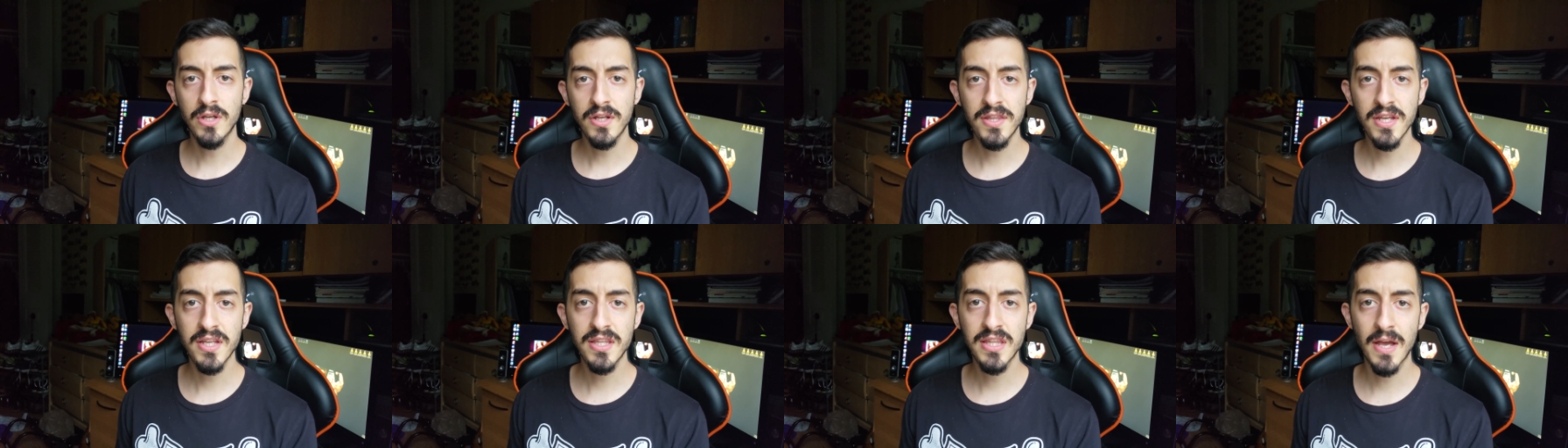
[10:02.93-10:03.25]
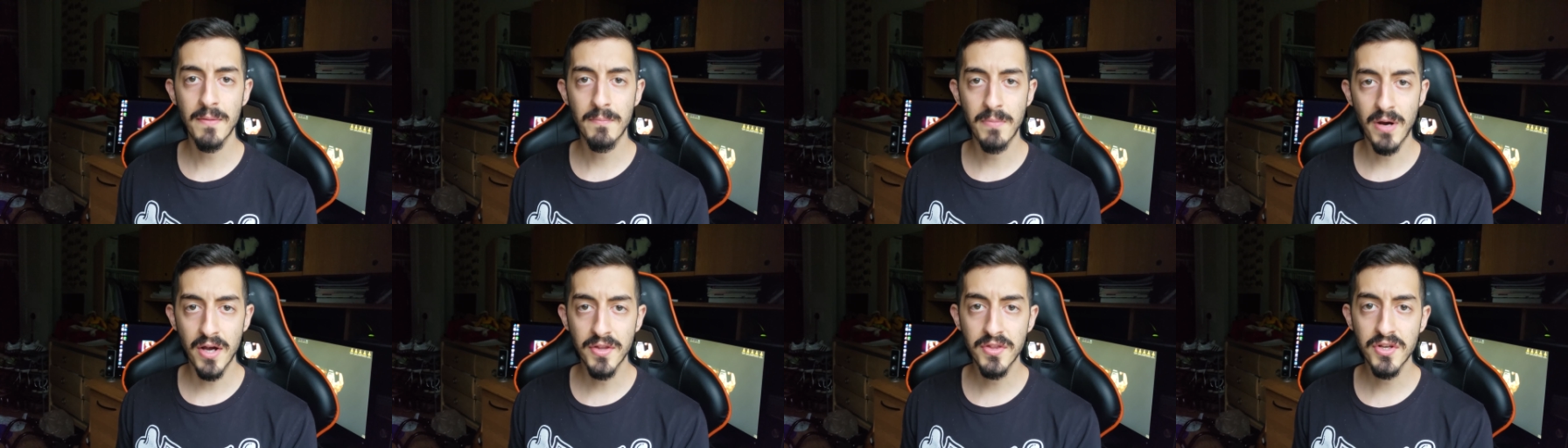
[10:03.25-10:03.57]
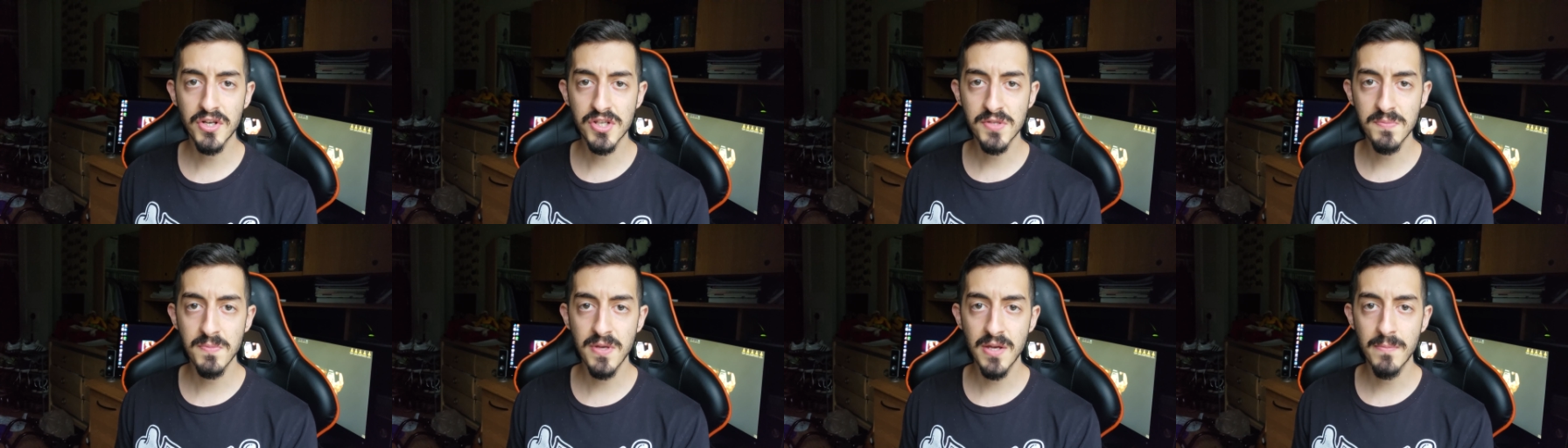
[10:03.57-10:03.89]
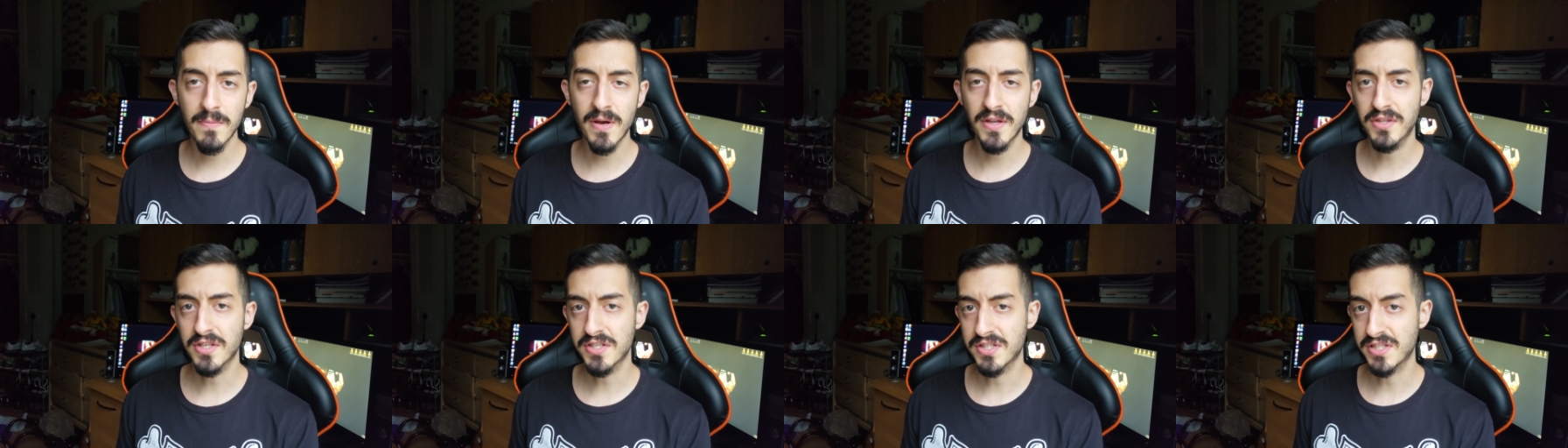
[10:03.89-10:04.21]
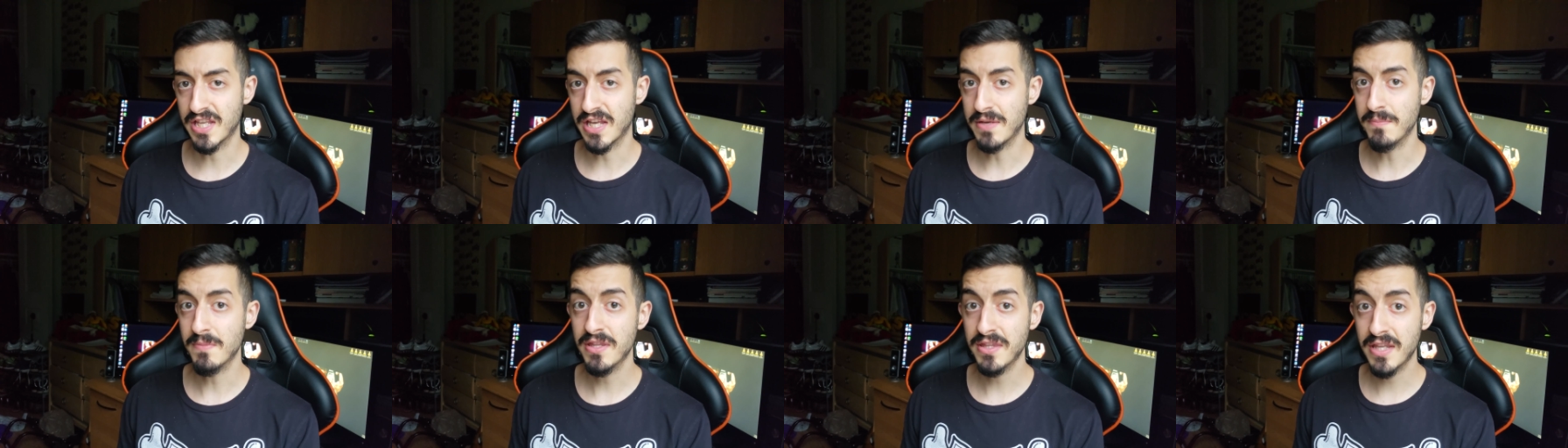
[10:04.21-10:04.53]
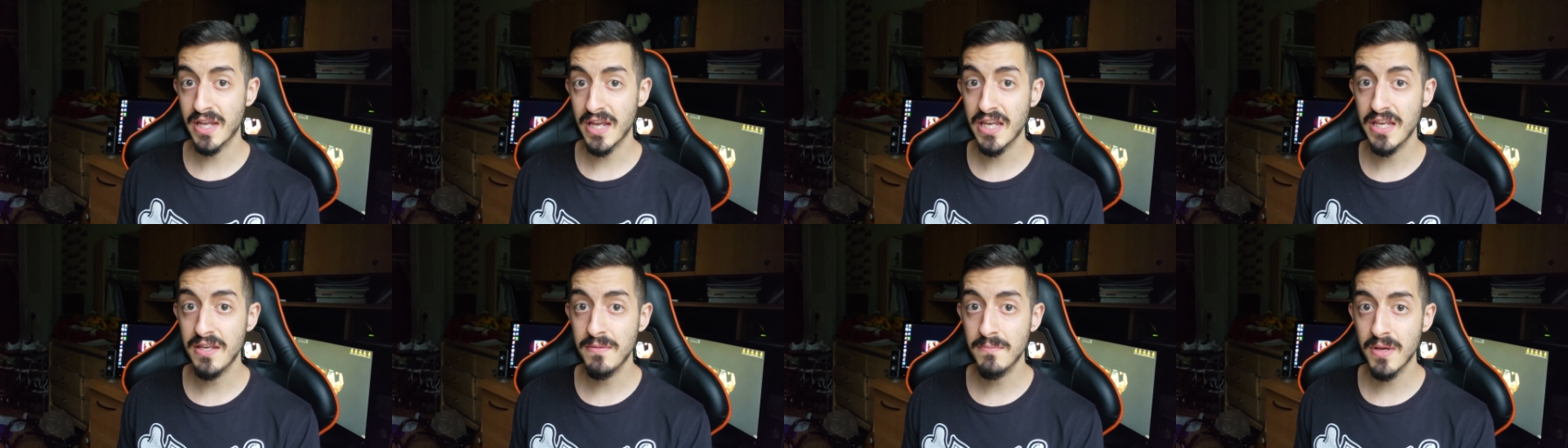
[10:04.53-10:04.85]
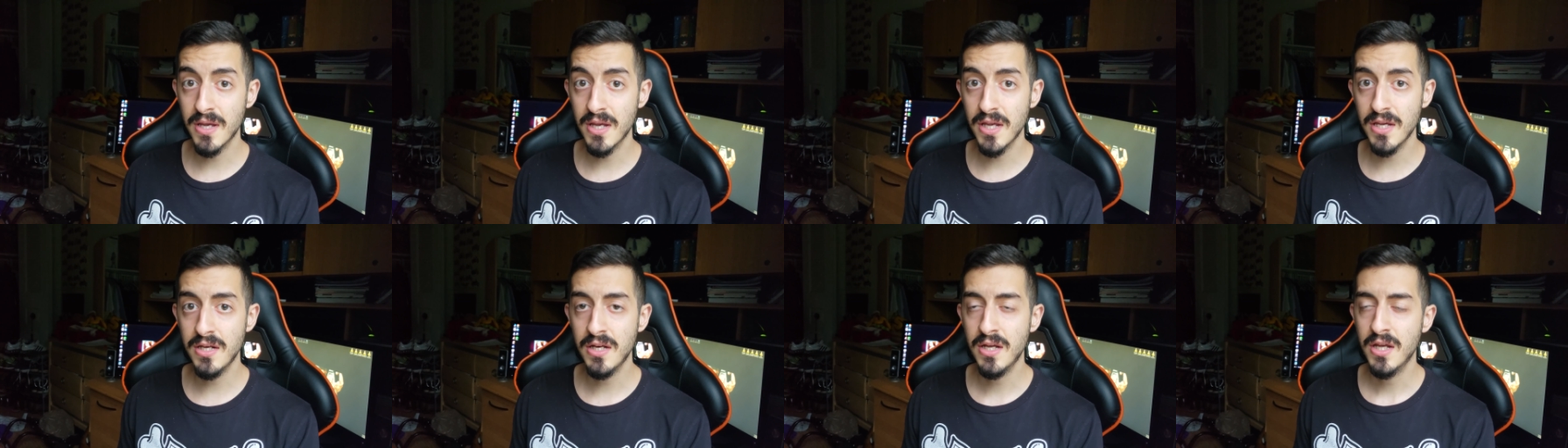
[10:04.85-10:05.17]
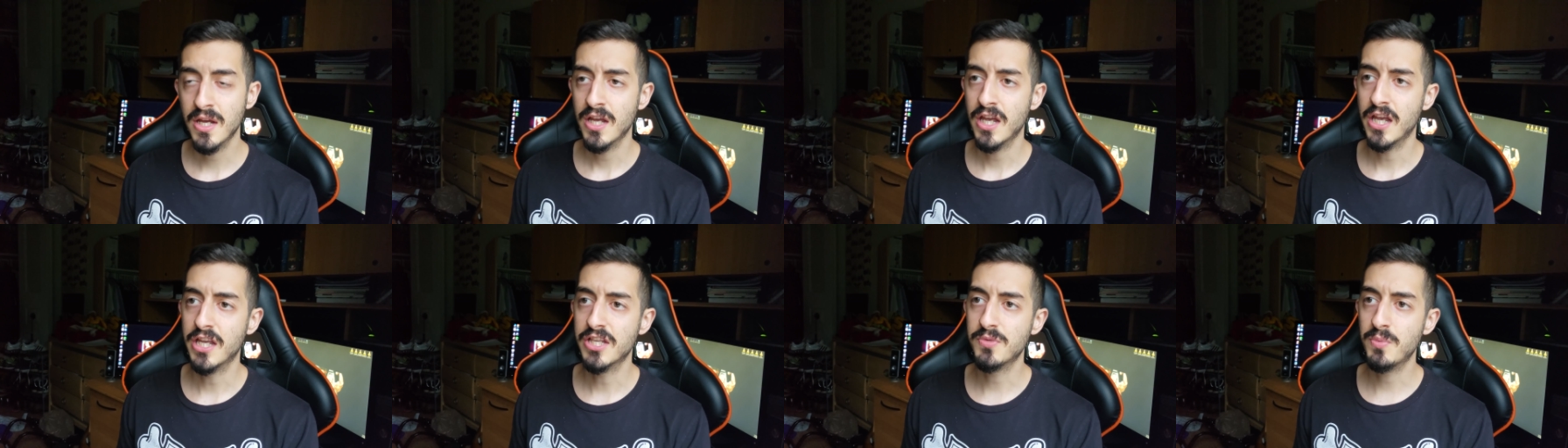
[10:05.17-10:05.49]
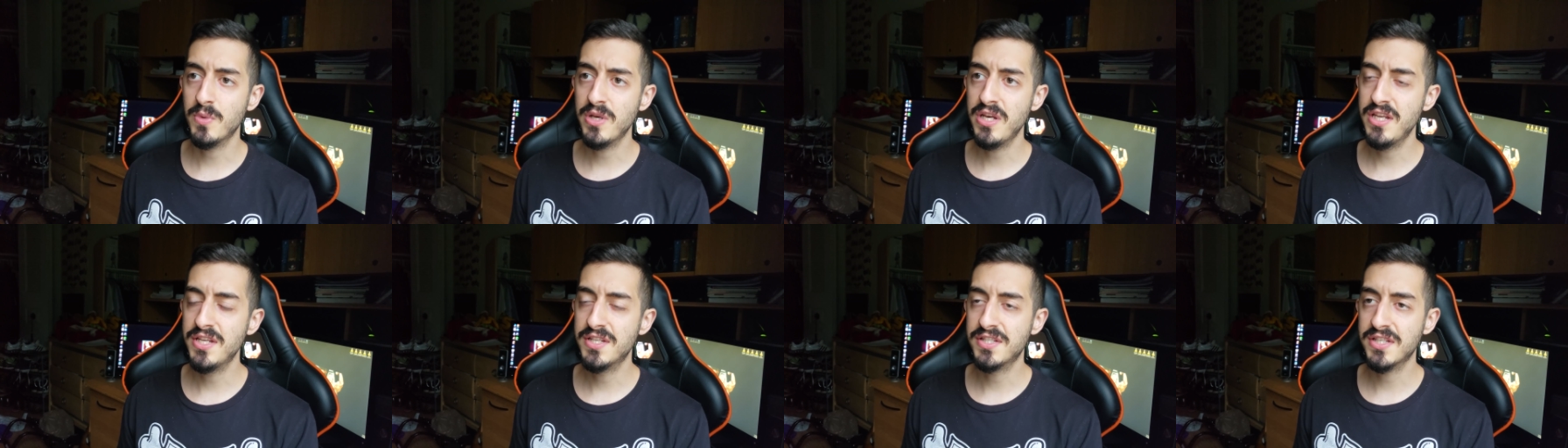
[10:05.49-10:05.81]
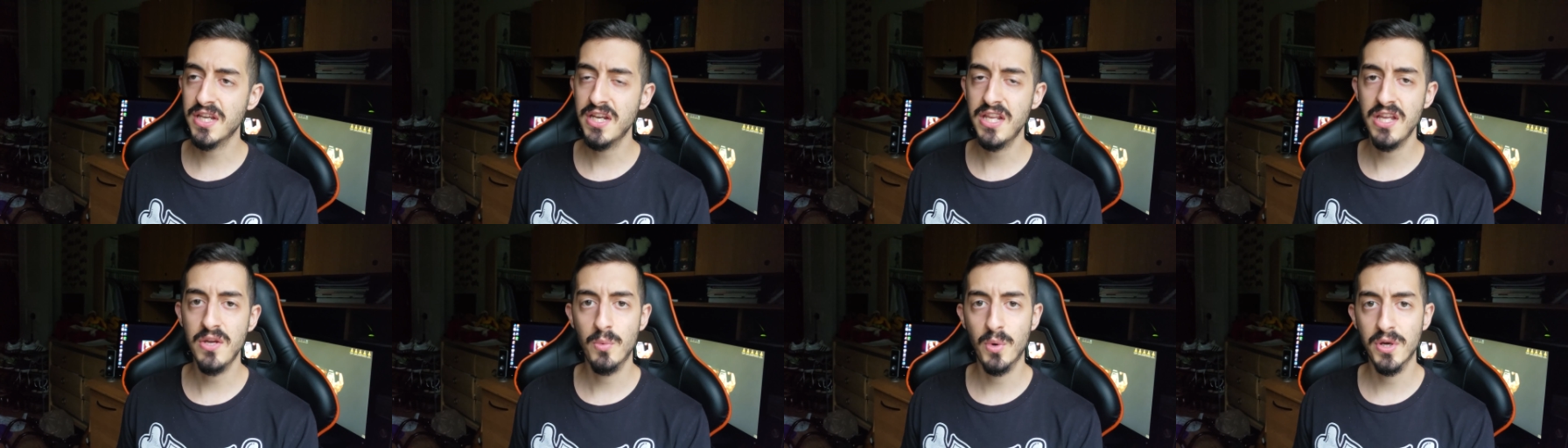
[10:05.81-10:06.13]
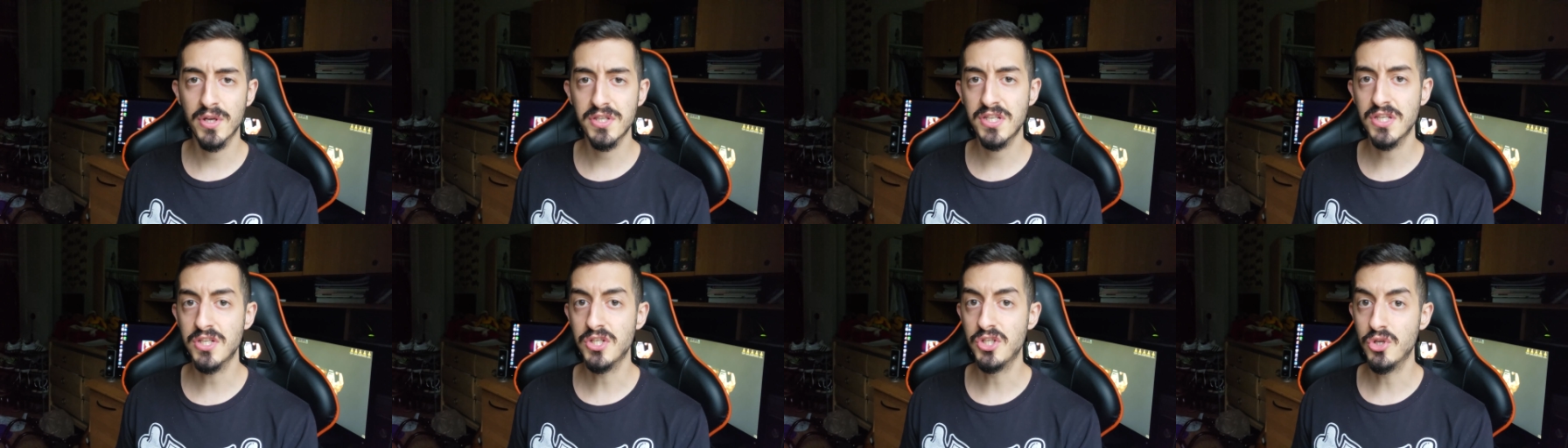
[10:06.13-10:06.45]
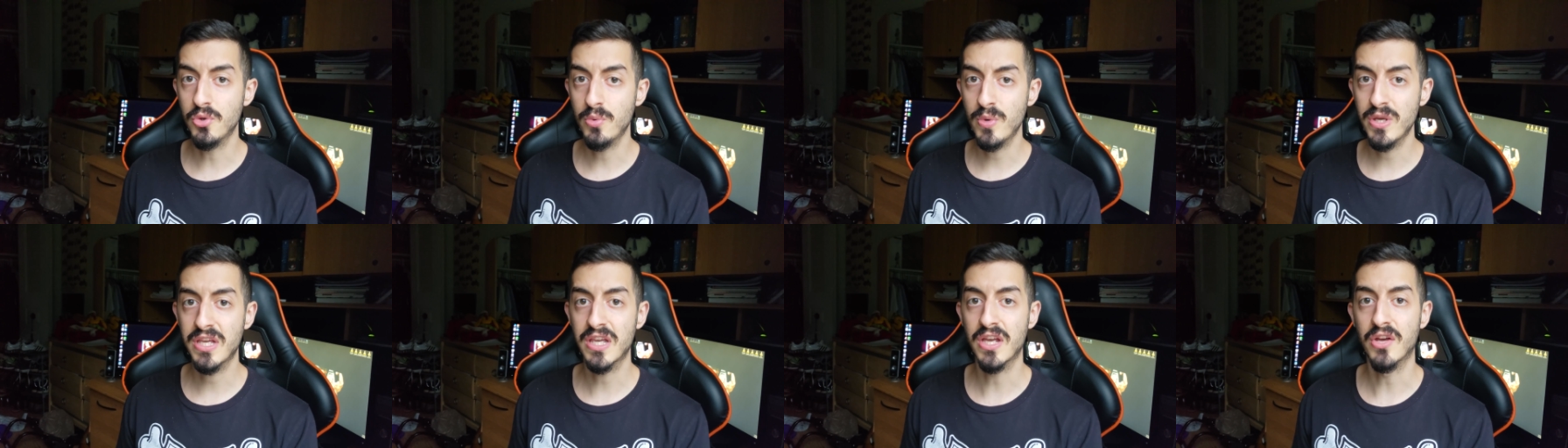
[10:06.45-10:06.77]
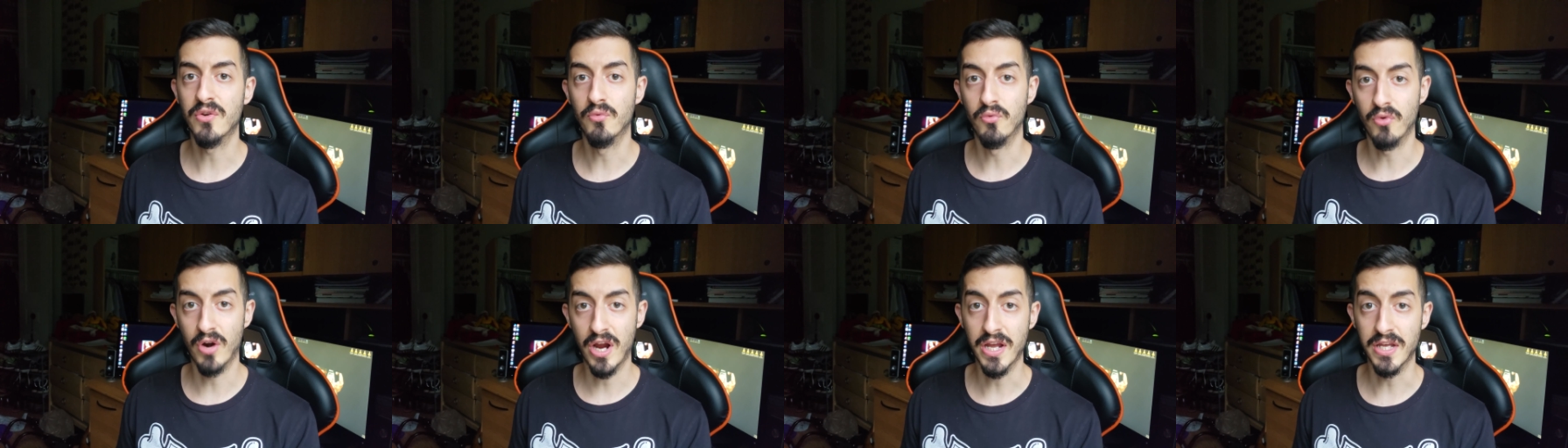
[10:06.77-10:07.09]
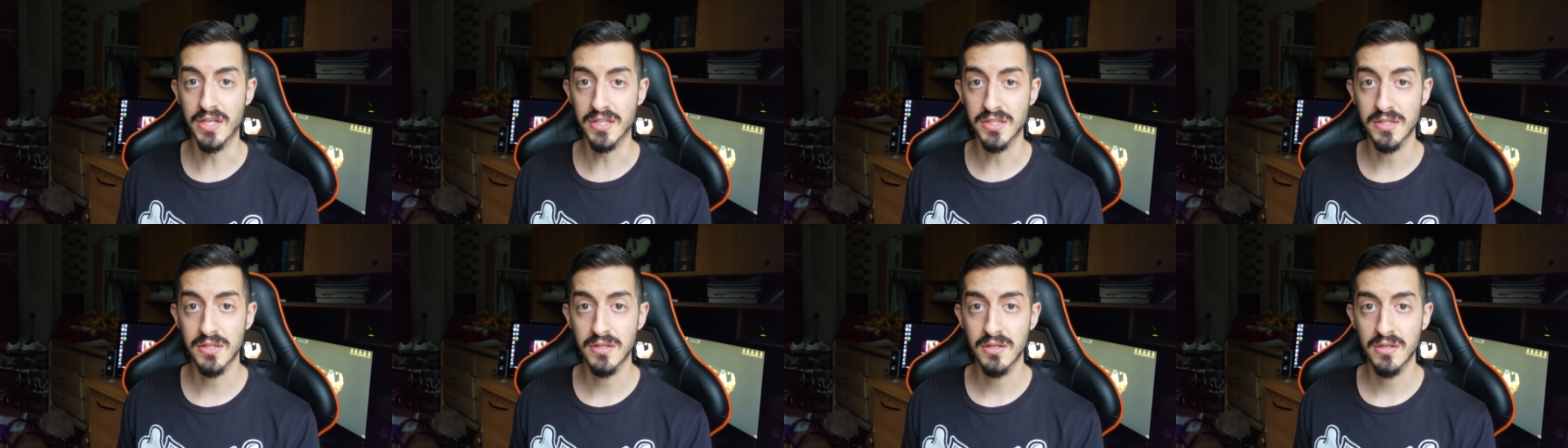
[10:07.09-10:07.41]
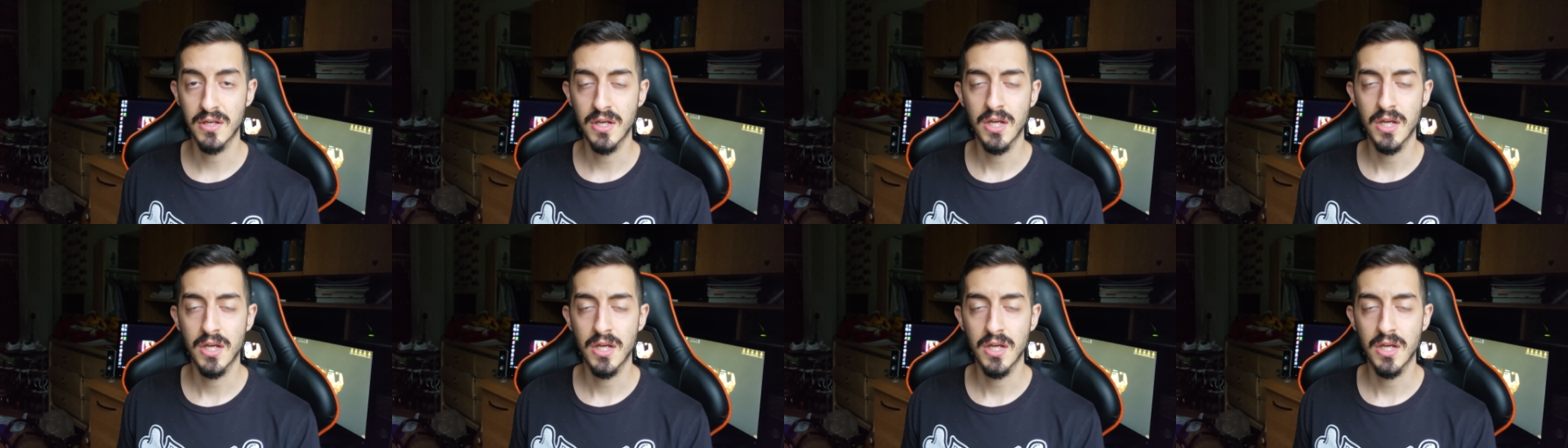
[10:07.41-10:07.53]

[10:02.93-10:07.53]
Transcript: thing that bothers me about the statement that he made is when he said he wasn't doing it right.